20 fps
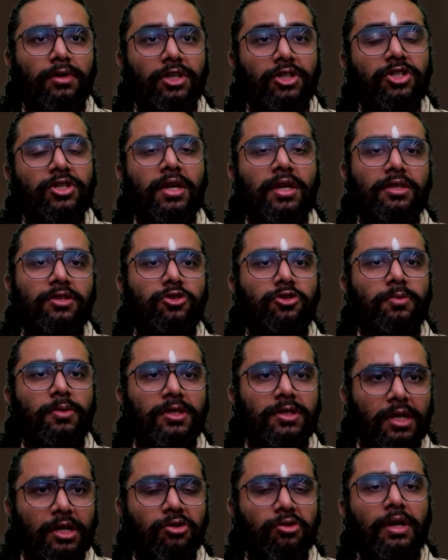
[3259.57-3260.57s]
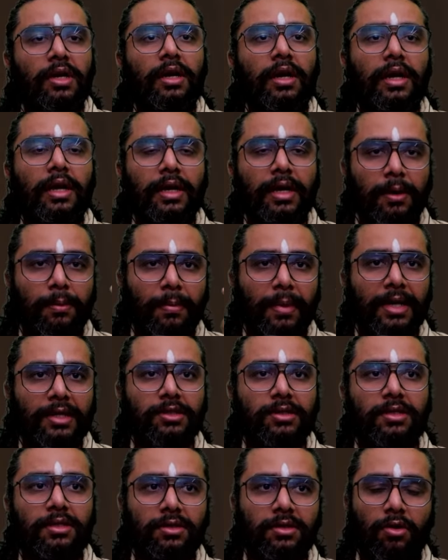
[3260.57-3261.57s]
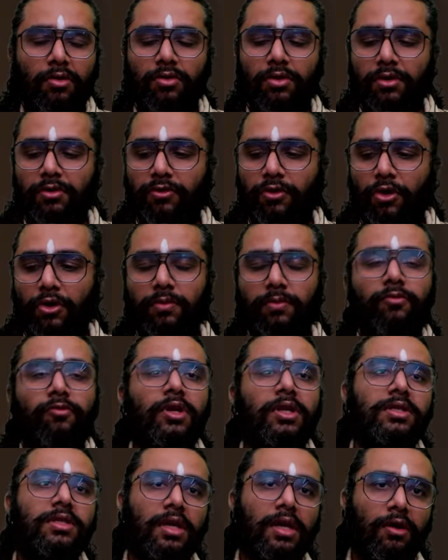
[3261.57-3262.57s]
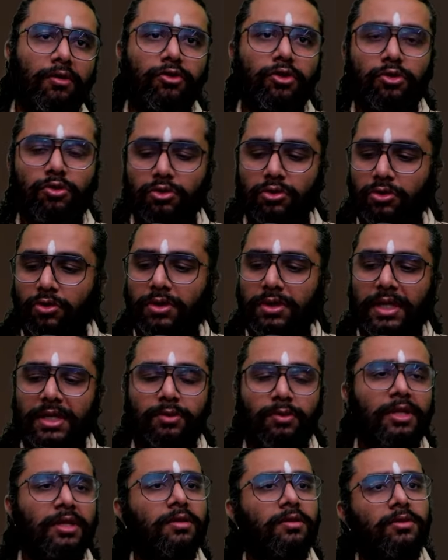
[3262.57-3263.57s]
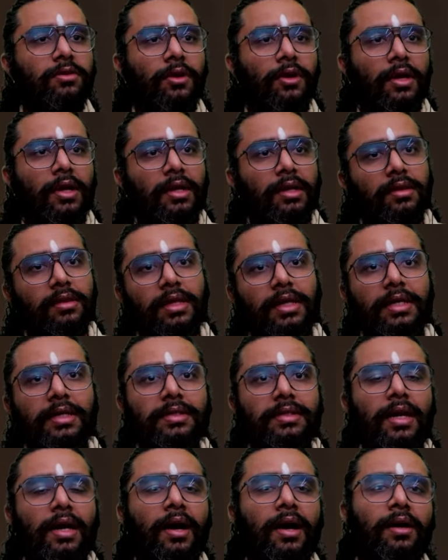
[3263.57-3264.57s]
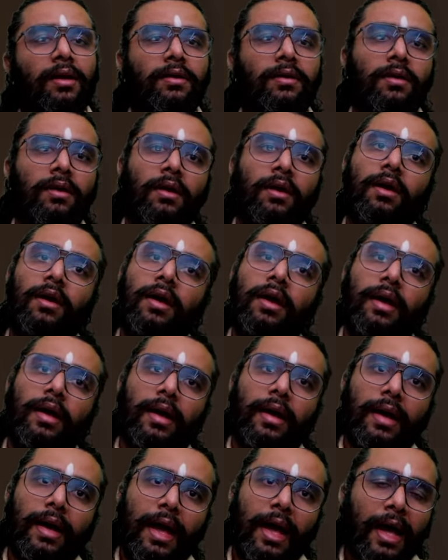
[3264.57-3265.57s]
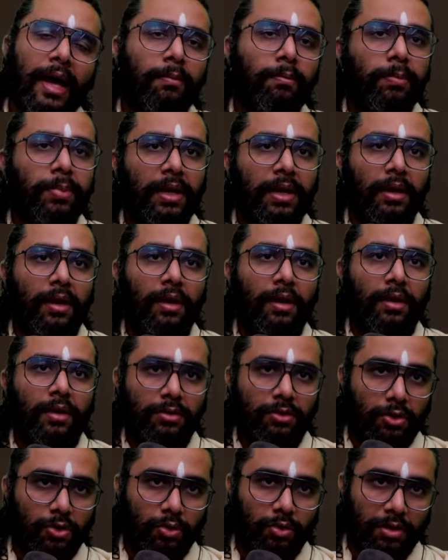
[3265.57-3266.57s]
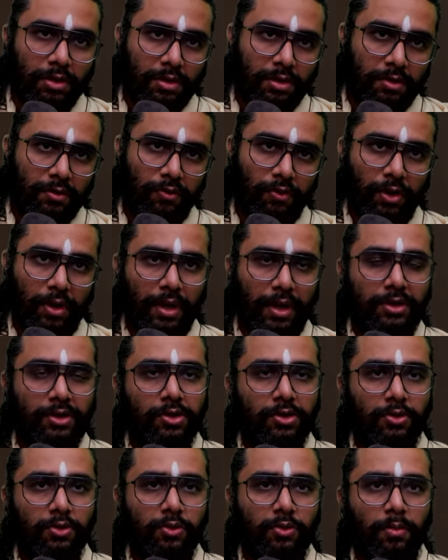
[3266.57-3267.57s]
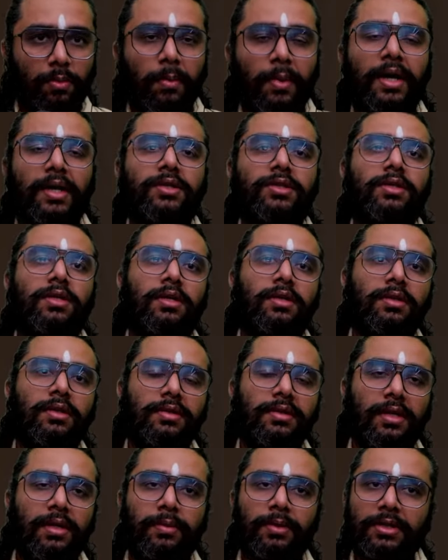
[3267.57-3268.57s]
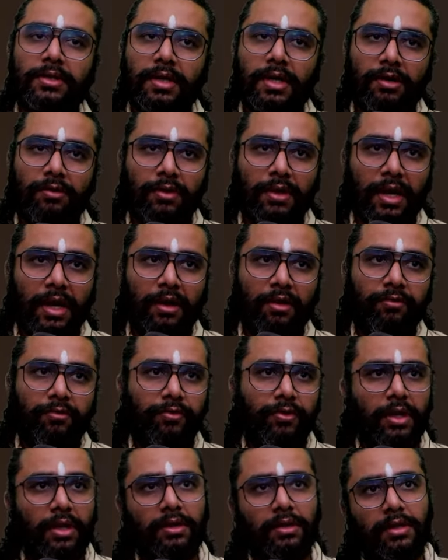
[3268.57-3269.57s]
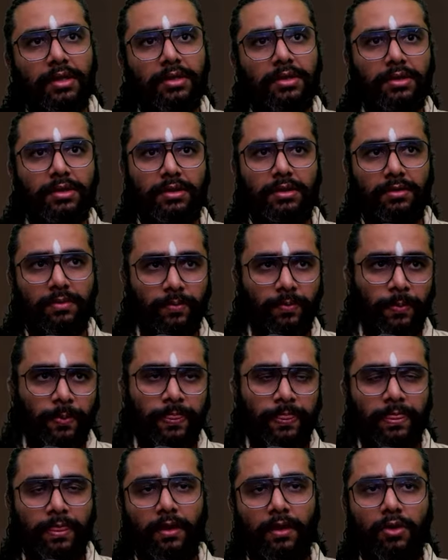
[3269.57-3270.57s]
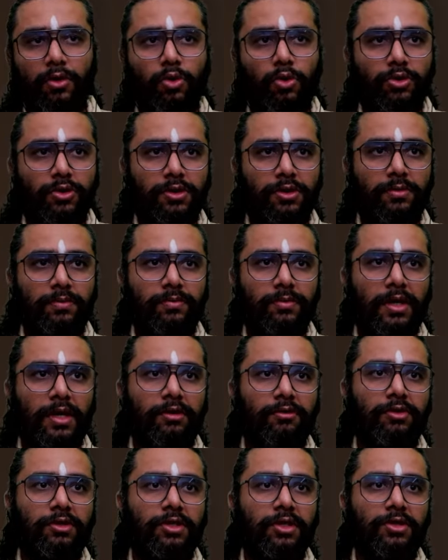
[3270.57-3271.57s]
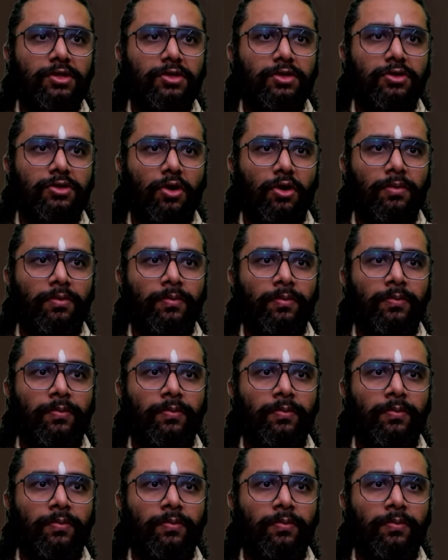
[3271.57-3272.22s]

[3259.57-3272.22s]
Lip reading: digital instruments that you can click and match the sound for. We'll see how to use those as well. These are ample tools for us to master the syllabus that we have in this course that we just saw.